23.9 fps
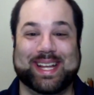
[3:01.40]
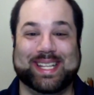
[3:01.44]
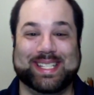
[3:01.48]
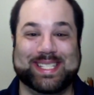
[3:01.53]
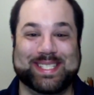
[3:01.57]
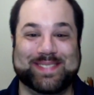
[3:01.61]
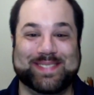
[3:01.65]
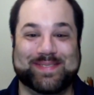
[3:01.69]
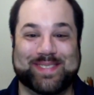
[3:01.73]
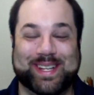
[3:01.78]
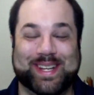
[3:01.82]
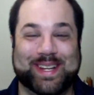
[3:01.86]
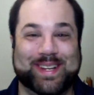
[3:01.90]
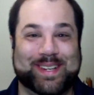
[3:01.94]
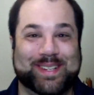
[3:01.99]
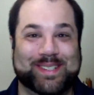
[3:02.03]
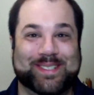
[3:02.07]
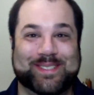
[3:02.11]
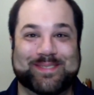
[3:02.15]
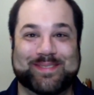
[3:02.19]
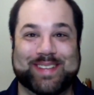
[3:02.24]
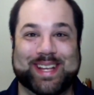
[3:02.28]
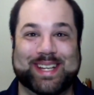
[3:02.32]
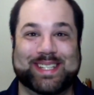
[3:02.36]
this
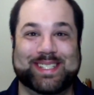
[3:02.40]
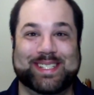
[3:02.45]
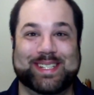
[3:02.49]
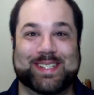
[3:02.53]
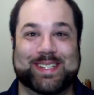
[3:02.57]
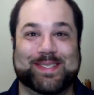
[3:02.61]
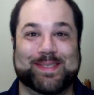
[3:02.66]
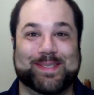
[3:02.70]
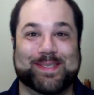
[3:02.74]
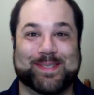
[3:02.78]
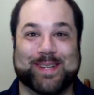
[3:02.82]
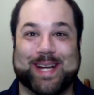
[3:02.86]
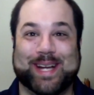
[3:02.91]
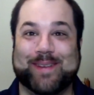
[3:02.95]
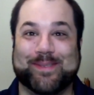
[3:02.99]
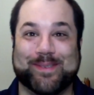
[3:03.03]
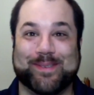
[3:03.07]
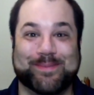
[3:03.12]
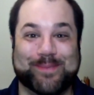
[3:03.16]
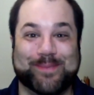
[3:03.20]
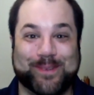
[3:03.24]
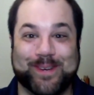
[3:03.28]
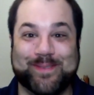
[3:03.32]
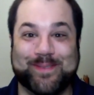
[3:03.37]
video. Make sure you subscribe
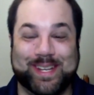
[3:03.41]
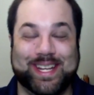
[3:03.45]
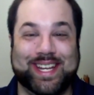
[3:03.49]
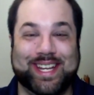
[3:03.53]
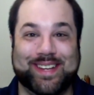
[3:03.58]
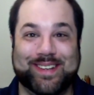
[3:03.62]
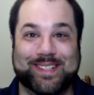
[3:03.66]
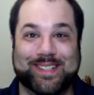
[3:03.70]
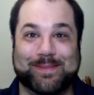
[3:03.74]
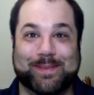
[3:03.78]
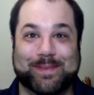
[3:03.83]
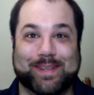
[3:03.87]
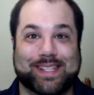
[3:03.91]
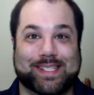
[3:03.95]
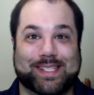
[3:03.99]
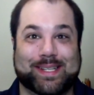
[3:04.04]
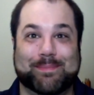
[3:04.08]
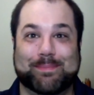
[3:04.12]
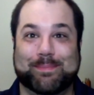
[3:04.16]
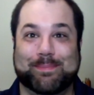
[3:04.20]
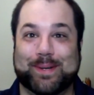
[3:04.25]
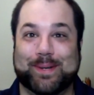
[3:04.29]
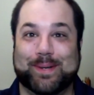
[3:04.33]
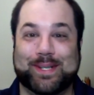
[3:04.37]
for more videos because
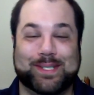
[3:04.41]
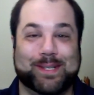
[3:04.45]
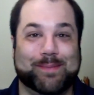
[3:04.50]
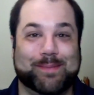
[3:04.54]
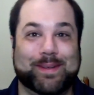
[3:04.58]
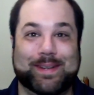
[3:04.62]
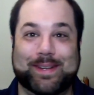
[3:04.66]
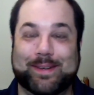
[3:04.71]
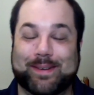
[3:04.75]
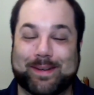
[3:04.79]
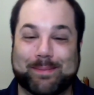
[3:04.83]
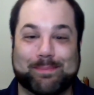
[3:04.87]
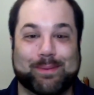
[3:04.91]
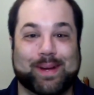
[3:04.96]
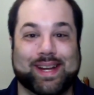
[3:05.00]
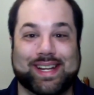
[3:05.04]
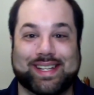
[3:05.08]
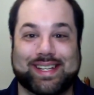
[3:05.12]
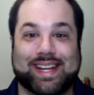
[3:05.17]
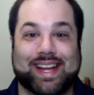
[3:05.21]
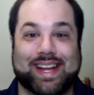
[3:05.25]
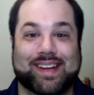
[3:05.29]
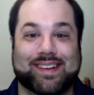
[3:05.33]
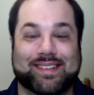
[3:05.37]
I'm pretty sure I'm going to be doing a
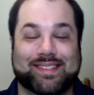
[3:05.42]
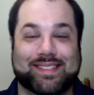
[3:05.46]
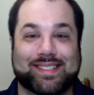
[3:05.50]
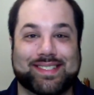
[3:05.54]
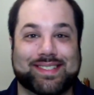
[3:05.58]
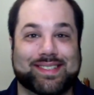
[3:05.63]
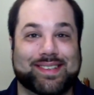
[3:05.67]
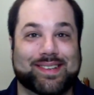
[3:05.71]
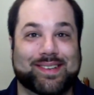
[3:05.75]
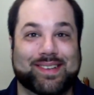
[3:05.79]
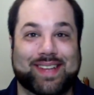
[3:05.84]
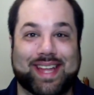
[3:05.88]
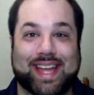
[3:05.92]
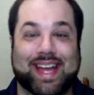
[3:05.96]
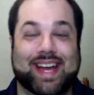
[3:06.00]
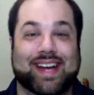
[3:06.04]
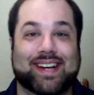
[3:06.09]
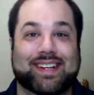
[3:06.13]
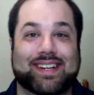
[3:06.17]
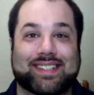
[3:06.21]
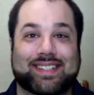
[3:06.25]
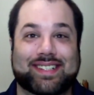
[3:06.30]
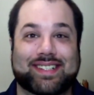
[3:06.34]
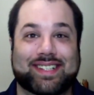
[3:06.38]
breakdown. So
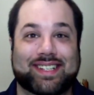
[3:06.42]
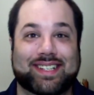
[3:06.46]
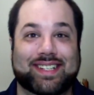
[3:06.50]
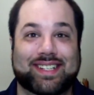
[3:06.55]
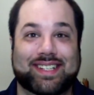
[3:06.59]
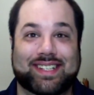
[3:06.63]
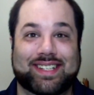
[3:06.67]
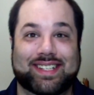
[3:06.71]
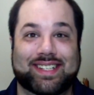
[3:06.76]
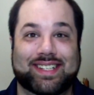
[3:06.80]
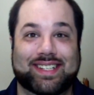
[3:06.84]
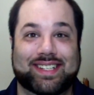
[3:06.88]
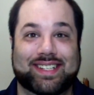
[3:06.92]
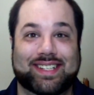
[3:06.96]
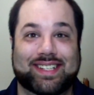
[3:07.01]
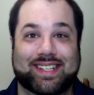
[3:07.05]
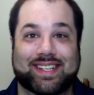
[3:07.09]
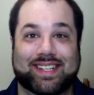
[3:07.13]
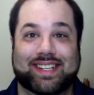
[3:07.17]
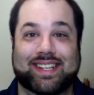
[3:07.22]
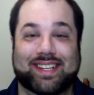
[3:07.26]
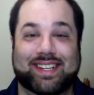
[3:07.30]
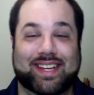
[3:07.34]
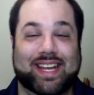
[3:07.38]
yeah.
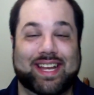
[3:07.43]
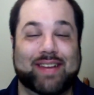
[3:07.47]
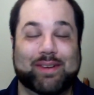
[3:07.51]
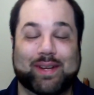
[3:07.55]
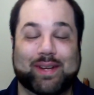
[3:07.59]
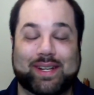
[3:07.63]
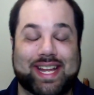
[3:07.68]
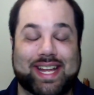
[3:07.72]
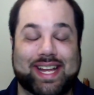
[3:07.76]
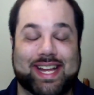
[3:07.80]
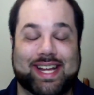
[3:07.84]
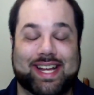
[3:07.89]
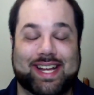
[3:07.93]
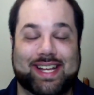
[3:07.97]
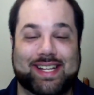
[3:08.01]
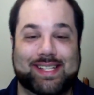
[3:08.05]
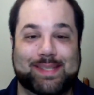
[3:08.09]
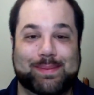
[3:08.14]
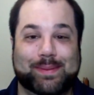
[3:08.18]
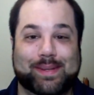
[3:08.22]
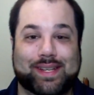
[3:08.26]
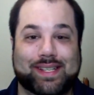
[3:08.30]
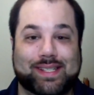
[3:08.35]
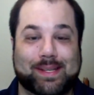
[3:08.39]
Have a great day,
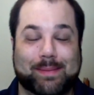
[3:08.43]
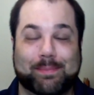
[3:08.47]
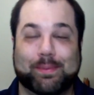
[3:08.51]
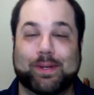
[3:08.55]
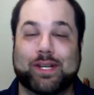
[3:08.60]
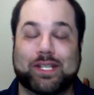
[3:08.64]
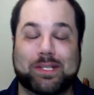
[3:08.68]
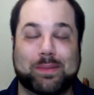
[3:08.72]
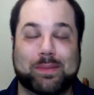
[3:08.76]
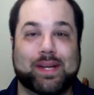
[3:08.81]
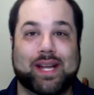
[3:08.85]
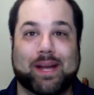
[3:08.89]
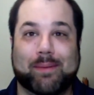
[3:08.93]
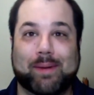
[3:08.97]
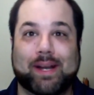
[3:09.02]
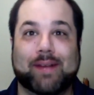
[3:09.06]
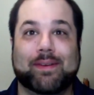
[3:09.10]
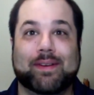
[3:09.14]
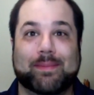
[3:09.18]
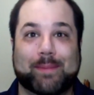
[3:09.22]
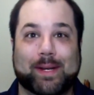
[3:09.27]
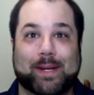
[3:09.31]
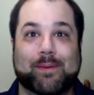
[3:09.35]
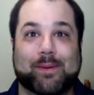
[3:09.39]
guys, because I'm pretty sure we got what
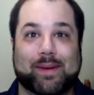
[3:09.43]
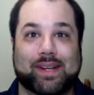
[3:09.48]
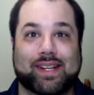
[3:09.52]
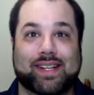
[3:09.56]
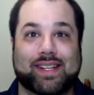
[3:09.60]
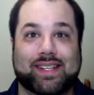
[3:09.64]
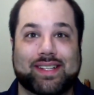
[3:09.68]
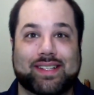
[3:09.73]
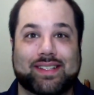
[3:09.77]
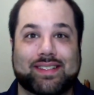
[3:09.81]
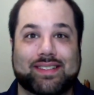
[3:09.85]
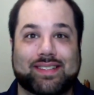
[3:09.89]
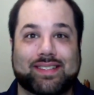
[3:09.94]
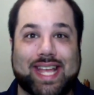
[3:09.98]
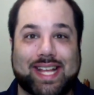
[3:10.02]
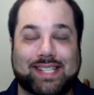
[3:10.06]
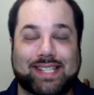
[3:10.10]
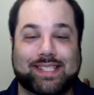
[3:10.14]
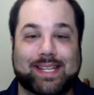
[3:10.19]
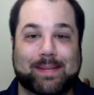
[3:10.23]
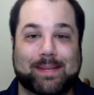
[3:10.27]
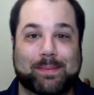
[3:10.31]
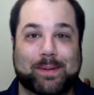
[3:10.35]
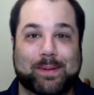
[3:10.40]
everybody wanted.
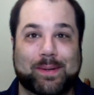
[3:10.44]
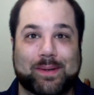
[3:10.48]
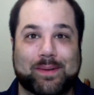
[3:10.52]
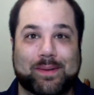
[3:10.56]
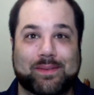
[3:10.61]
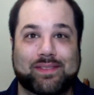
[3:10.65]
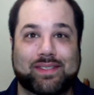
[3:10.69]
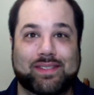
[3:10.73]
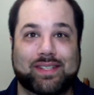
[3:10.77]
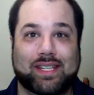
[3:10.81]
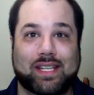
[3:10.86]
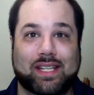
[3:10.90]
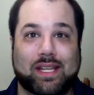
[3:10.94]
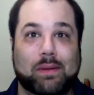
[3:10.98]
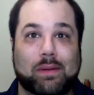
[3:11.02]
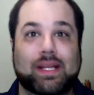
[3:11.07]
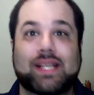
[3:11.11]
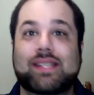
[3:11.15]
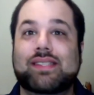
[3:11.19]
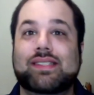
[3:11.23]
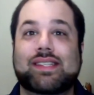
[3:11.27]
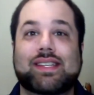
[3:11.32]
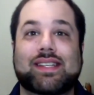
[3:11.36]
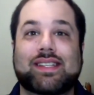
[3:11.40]
Thanks, Ed Boon. You
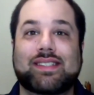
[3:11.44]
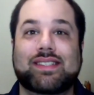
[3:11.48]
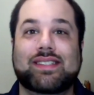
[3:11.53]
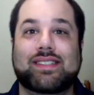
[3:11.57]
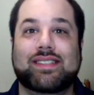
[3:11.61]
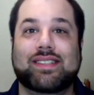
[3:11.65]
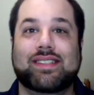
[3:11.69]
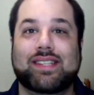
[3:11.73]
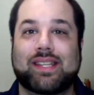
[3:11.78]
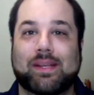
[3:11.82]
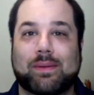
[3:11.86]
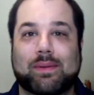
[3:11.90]
listened. You